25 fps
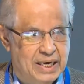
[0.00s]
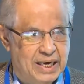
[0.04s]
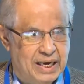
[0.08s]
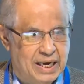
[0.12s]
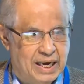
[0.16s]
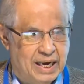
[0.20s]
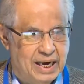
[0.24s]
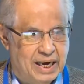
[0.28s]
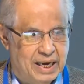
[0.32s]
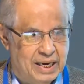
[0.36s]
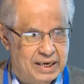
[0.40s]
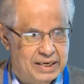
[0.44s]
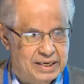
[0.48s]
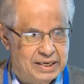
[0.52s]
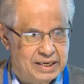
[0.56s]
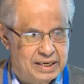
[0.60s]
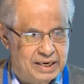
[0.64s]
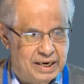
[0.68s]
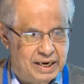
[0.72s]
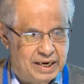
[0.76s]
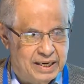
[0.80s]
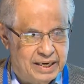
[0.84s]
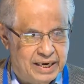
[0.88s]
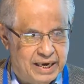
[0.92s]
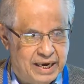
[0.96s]
and
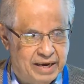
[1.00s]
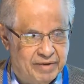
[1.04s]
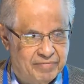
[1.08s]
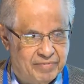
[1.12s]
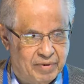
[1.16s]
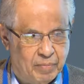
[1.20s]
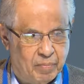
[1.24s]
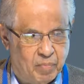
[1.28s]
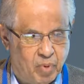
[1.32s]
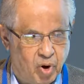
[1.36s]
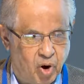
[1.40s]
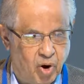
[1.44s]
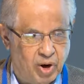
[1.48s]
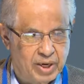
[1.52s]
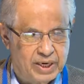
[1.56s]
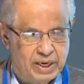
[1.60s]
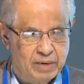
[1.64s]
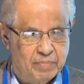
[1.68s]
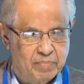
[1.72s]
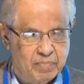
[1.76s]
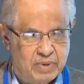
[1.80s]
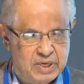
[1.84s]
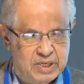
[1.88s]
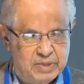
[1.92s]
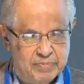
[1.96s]
give a broader
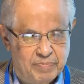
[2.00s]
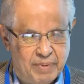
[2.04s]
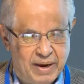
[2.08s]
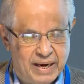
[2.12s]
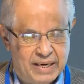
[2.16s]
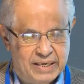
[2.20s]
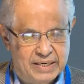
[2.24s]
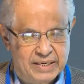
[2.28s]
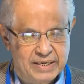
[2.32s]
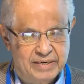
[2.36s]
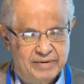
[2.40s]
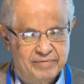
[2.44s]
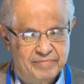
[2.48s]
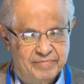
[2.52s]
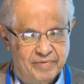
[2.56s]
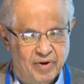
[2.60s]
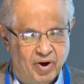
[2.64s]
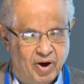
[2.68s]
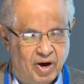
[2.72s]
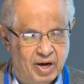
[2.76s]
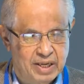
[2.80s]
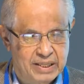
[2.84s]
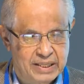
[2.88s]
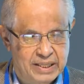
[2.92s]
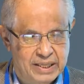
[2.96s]
perspective
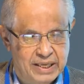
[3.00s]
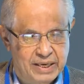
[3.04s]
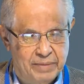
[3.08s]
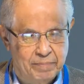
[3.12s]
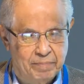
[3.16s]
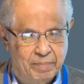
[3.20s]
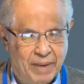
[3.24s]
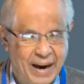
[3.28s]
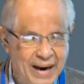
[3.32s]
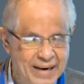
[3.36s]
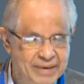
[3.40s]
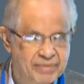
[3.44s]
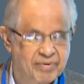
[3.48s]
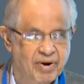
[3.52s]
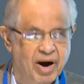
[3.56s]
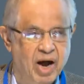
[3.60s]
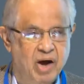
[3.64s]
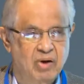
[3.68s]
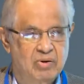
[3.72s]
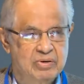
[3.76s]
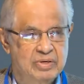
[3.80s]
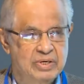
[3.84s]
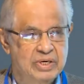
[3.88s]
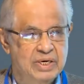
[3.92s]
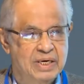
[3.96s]
on the
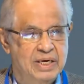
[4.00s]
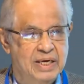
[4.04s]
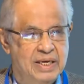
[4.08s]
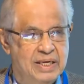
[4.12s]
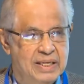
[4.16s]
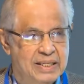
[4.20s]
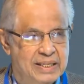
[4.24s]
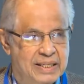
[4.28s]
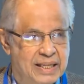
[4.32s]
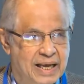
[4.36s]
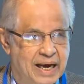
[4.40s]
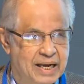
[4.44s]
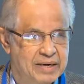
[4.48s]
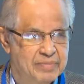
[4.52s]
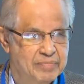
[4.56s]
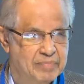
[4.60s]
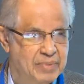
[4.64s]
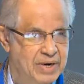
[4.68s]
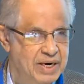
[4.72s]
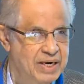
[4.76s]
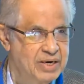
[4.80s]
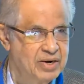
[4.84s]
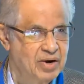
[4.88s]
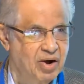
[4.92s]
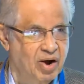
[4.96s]
background that
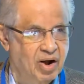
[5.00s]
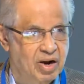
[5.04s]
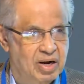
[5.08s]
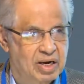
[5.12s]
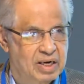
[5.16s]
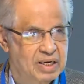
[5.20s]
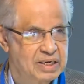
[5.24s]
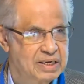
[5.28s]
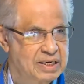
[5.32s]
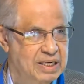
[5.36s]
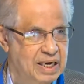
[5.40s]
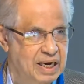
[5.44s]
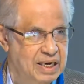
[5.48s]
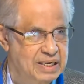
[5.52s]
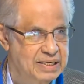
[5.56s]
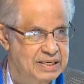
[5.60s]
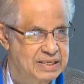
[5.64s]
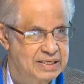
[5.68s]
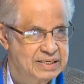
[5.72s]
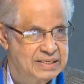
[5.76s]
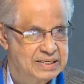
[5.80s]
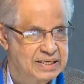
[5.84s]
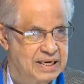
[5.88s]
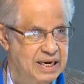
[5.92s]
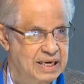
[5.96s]
Murdahl
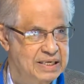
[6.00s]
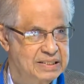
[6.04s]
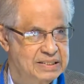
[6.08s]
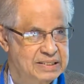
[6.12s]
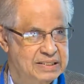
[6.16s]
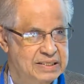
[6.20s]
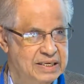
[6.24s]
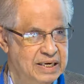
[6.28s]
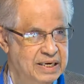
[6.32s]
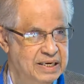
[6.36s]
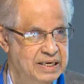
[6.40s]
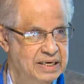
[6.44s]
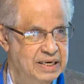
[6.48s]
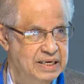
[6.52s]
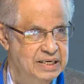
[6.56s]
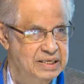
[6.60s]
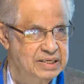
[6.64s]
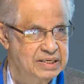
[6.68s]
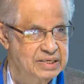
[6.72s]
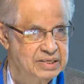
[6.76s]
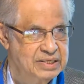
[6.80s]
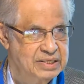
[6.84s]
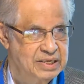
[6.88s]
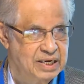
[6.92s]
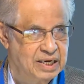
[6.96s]
discussed in
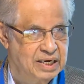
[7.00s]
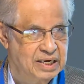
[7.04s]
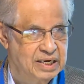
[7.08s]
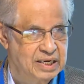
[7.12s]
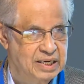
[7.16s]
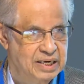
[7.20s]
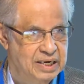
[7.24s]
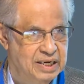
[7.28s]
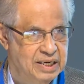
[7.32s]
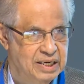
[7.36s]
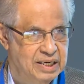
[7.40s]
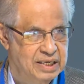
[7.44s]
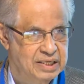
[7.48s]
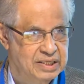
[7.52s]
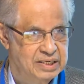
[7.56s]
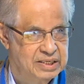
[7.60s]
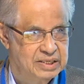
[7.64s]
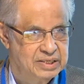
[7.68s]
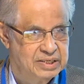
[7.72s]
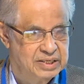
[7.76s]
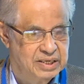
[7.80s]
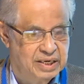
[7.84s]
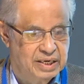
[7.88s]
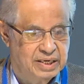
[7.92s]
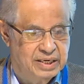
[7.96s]
his, in
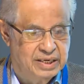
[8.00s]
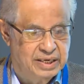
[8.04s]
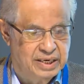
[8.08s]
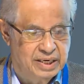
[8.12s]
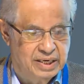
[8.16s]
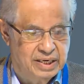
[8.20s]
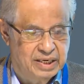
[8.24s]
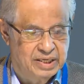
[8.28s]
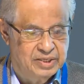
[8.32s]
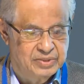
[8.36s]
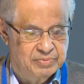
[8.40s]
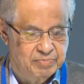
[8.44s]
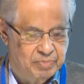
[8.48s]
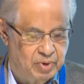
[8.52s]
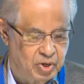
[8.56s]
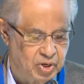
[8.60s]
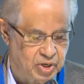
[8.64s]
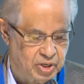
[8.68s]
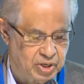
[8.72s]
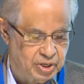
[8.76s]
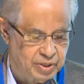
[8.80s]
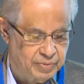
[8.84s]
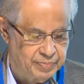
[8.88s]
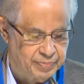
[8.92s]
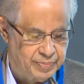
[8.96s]
his, in his book.